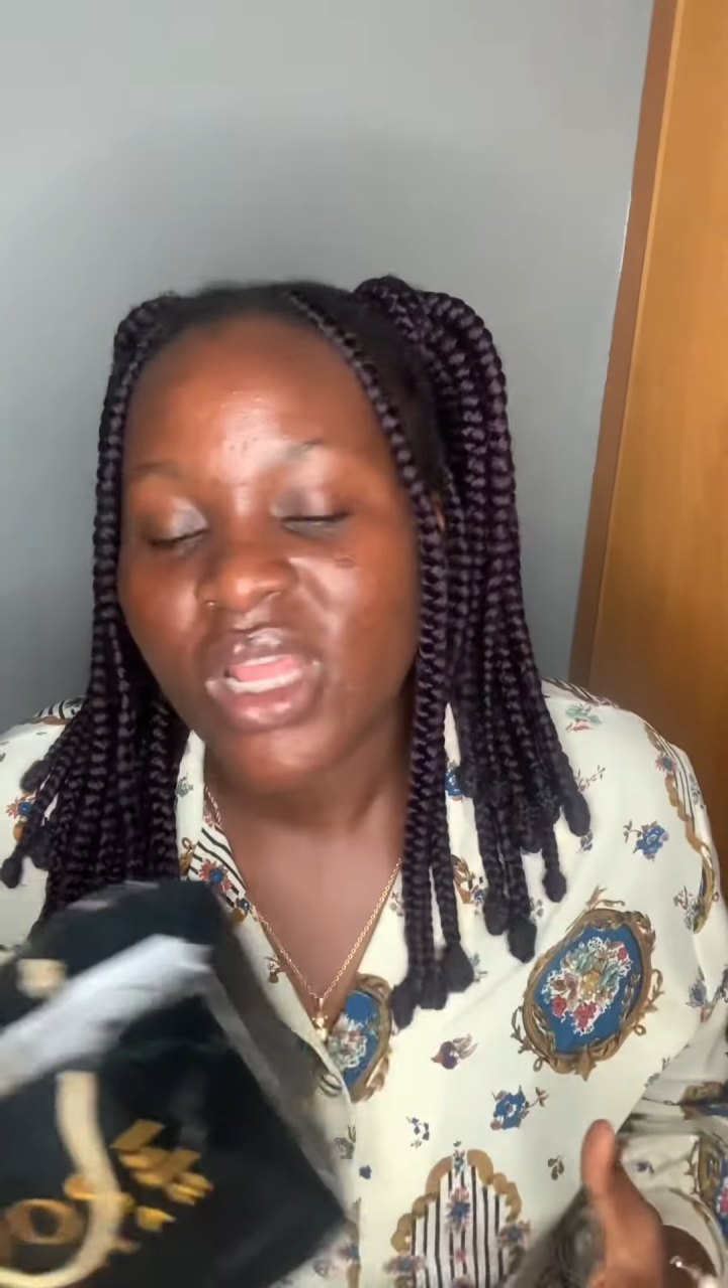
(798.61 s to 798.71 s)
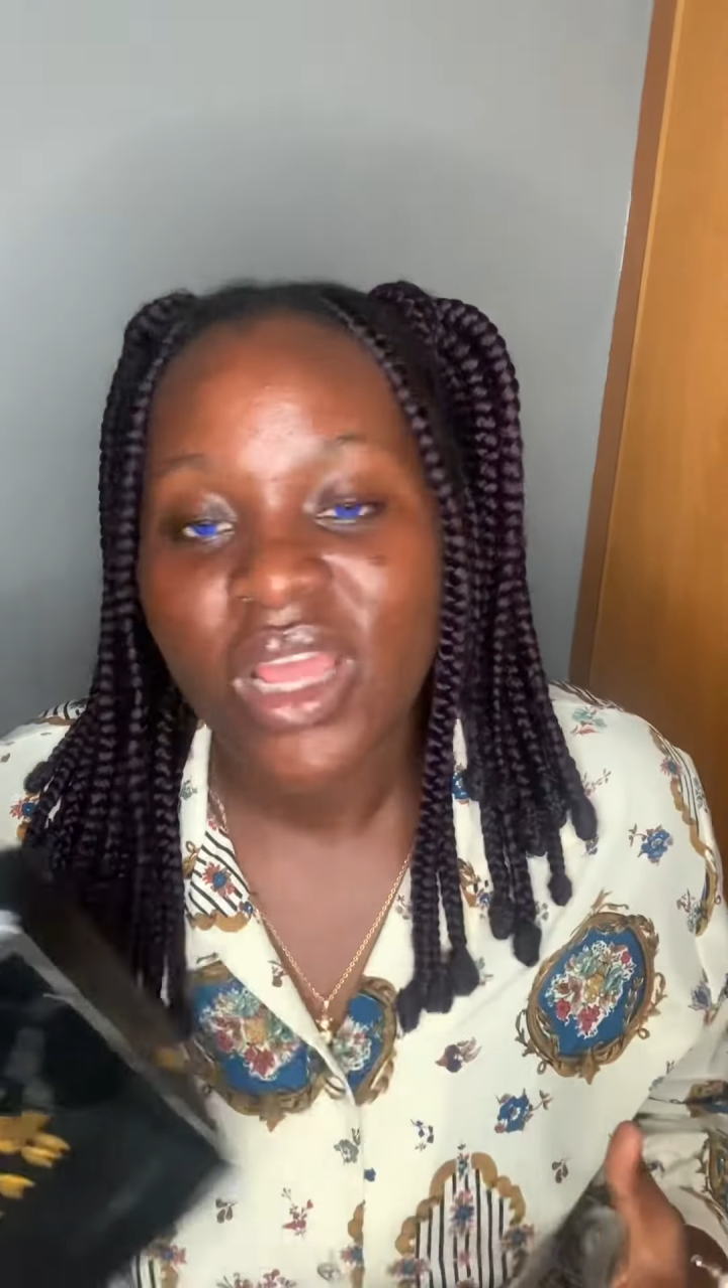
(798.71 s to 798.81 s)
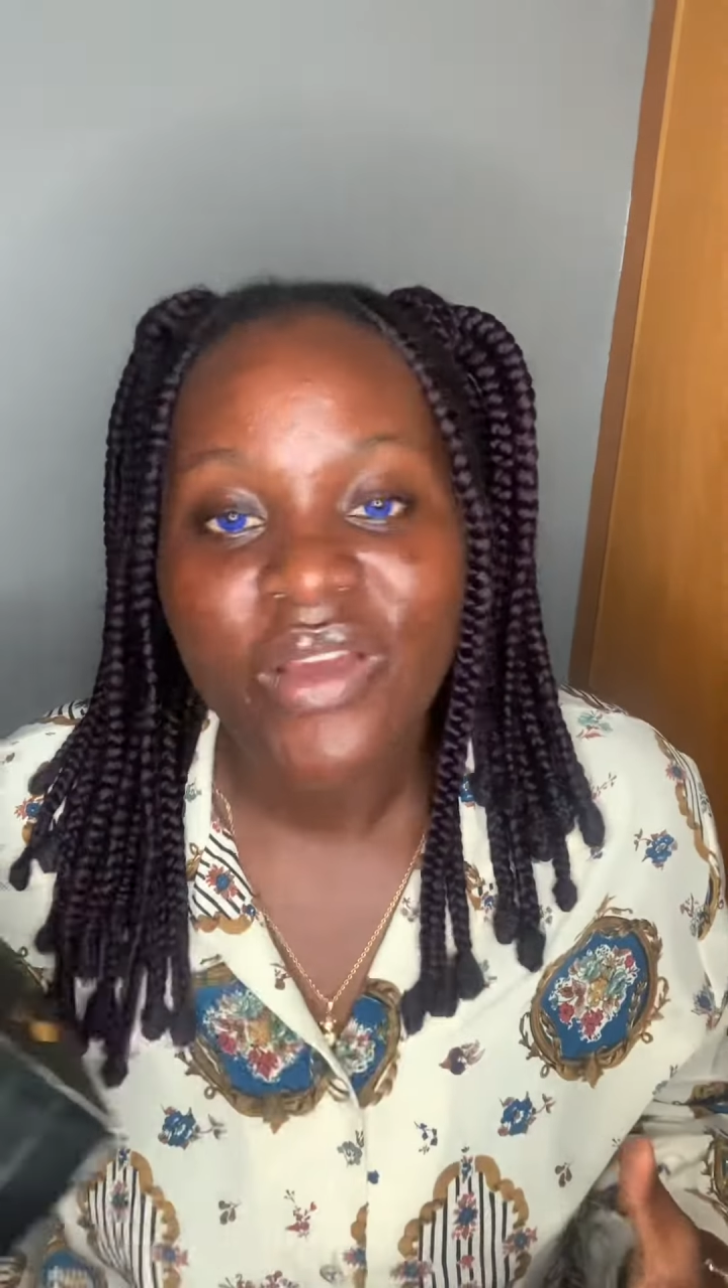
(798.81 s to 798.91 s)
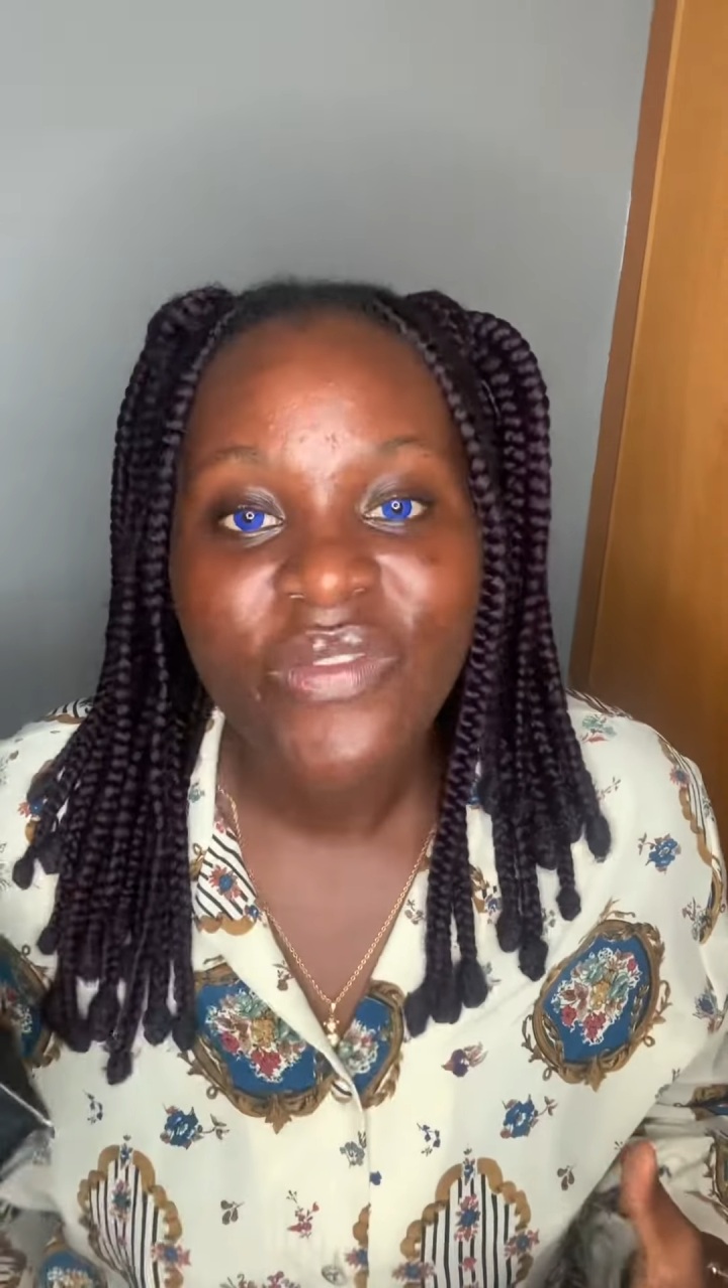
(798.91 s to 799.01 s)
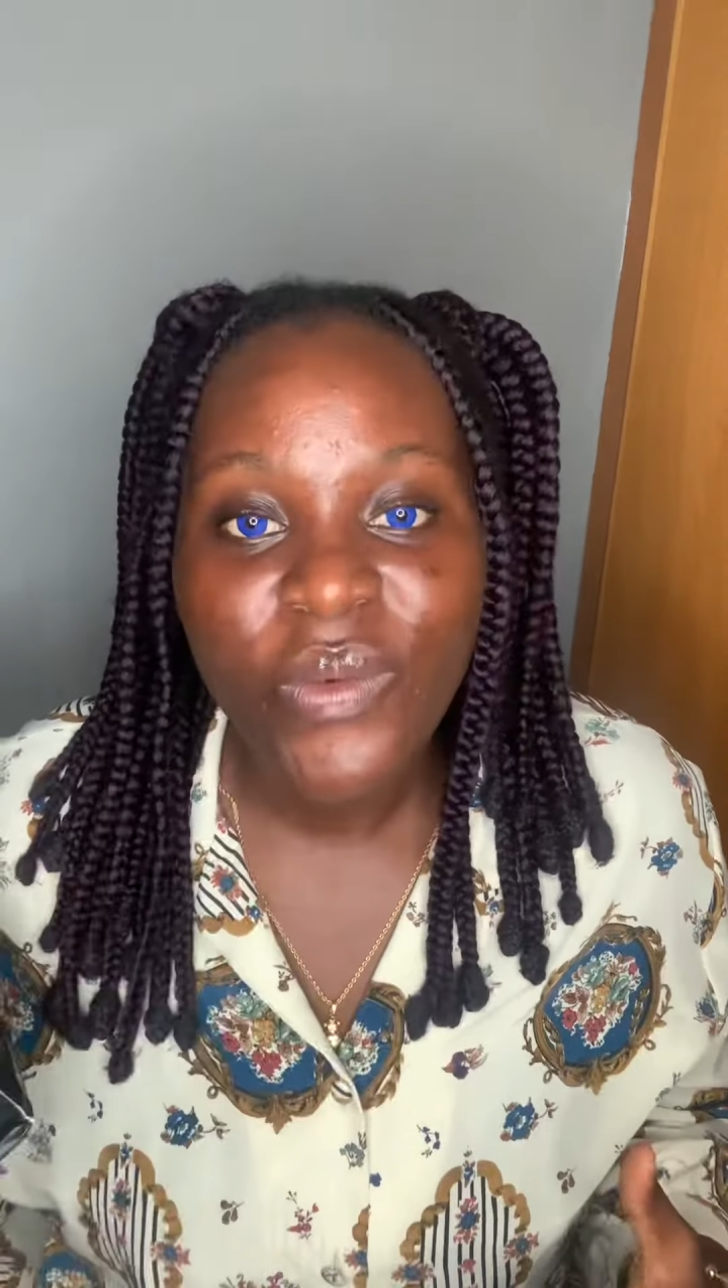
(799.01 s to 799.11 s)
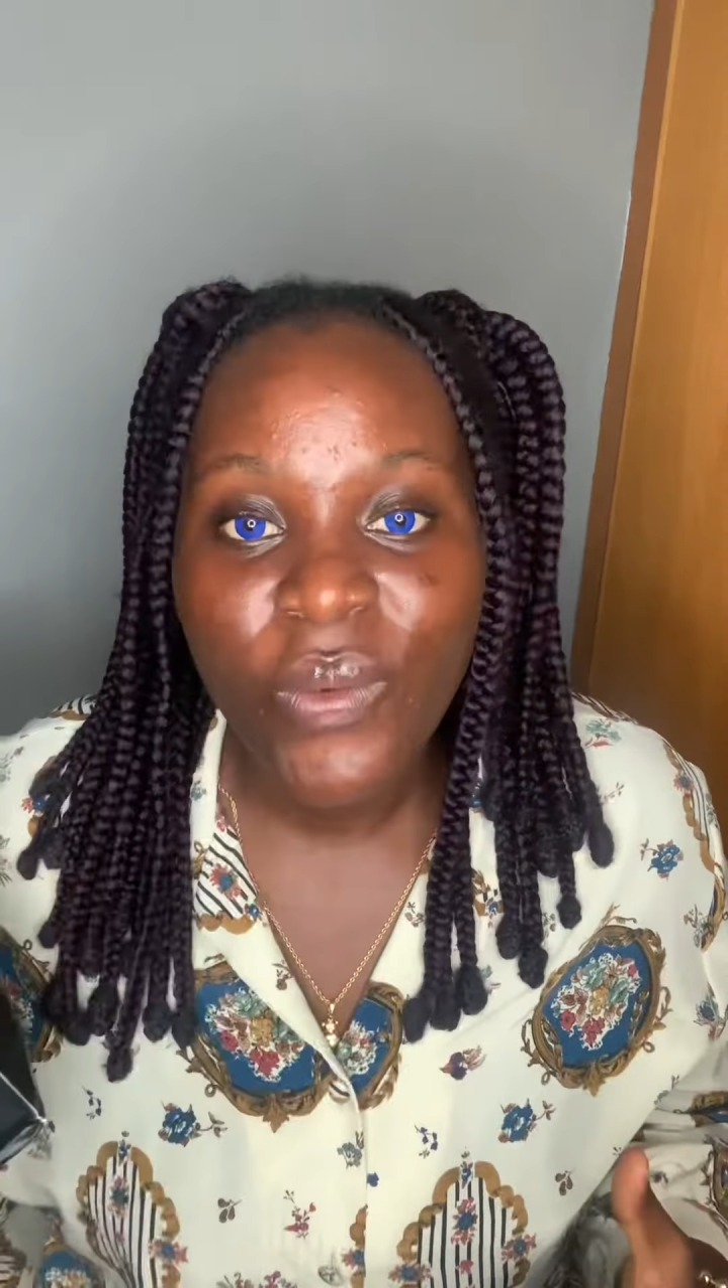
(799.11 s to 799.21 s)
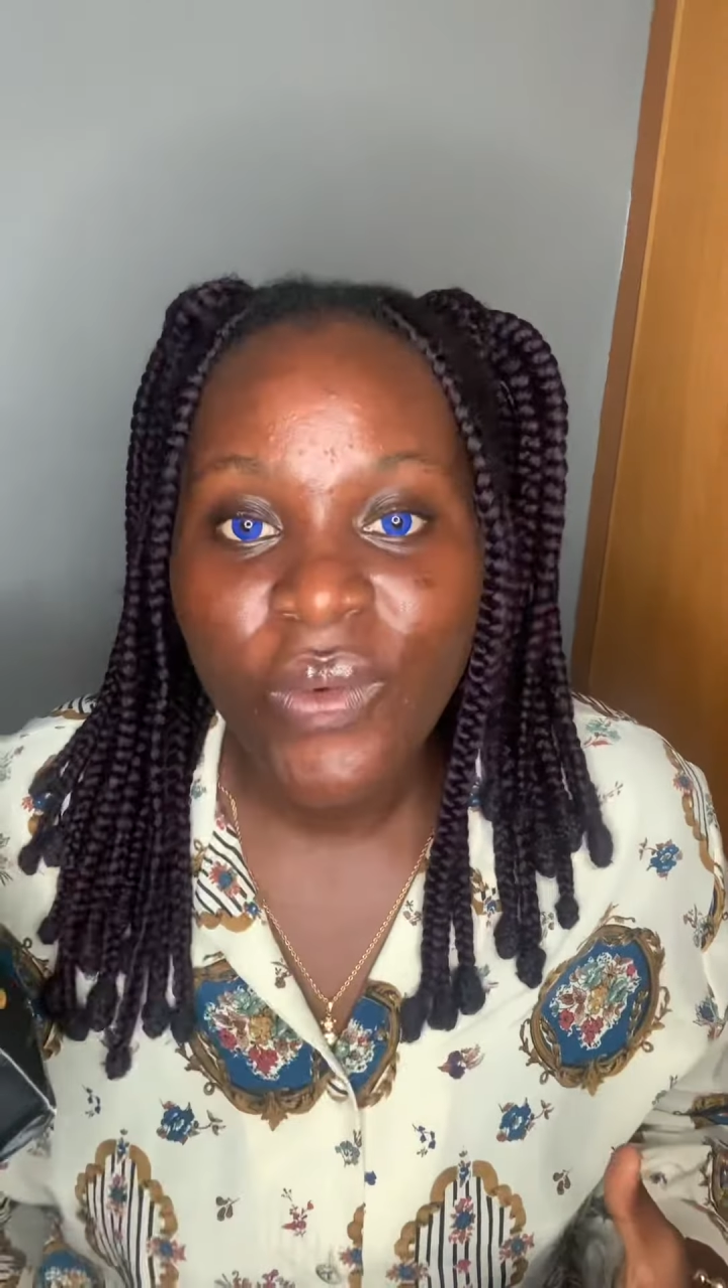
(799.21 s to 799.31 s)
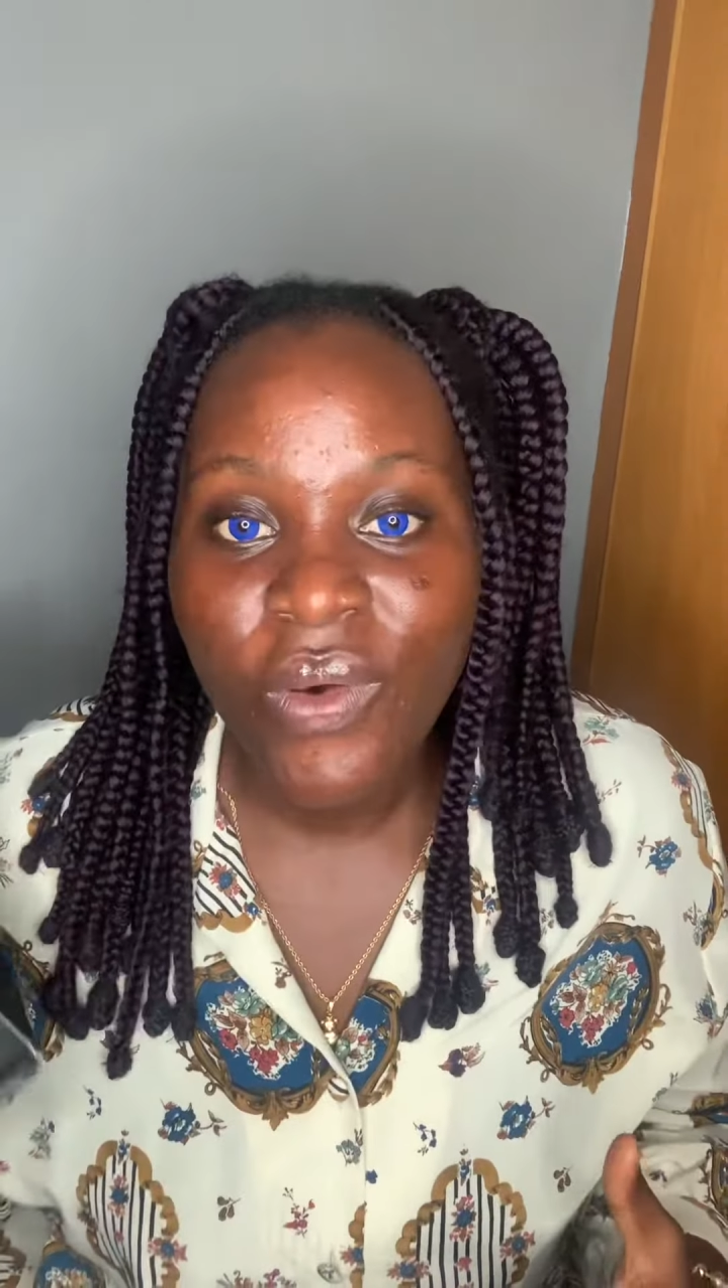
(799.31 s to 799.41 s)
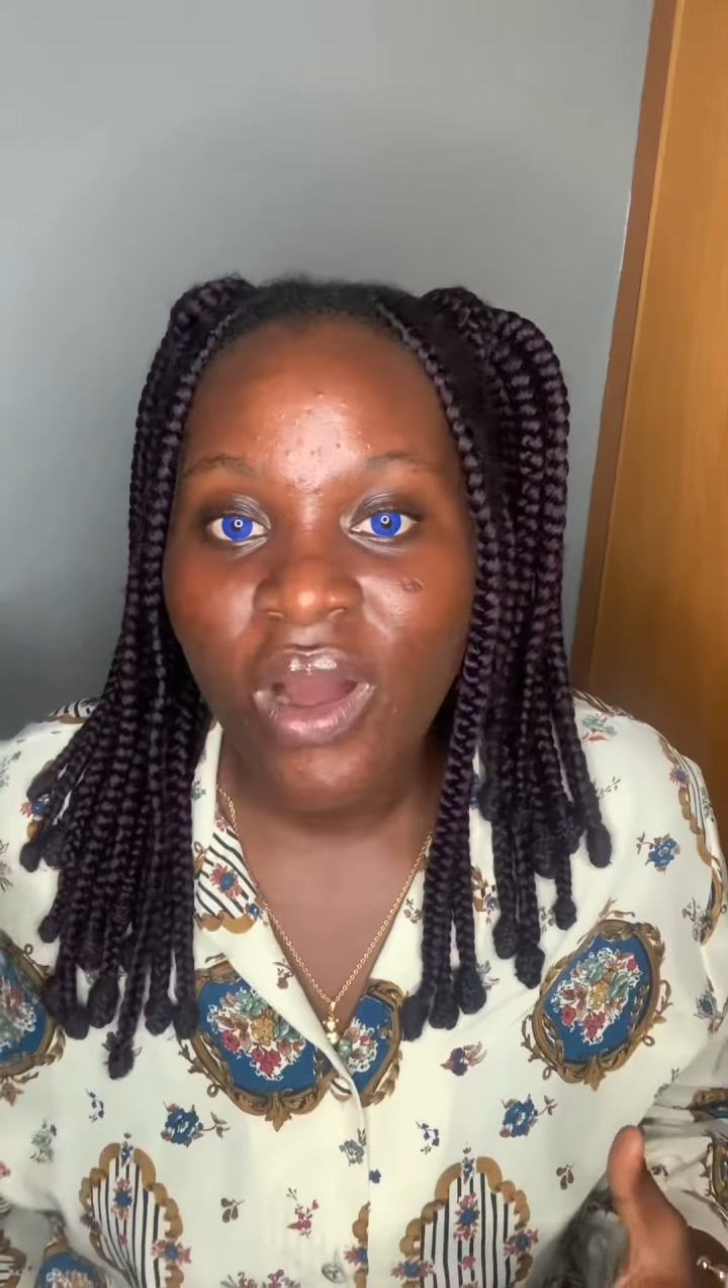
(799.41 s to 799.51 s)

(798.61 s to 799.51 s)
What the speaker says: if you